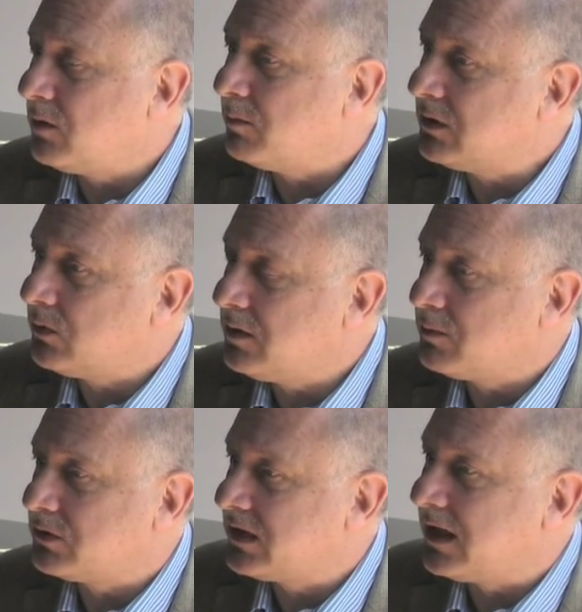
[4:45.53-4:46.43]
between
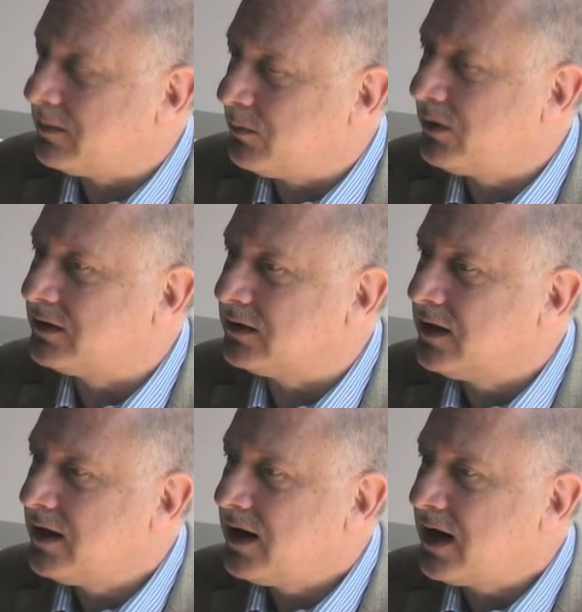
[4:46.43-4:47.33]
Purcell and Britten,
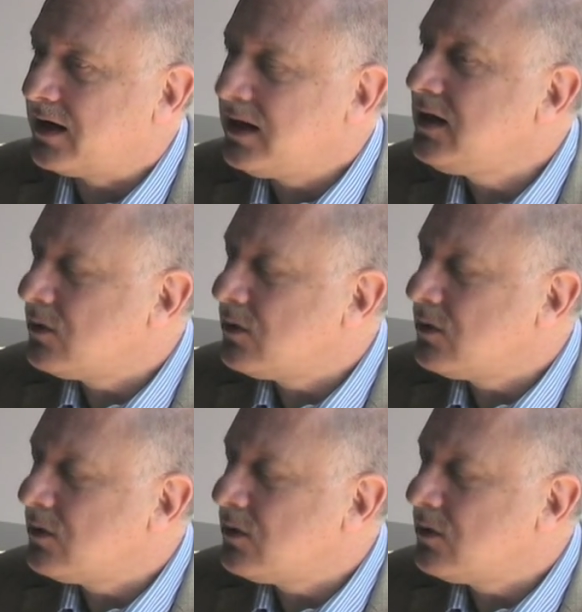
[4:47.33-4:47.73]
and he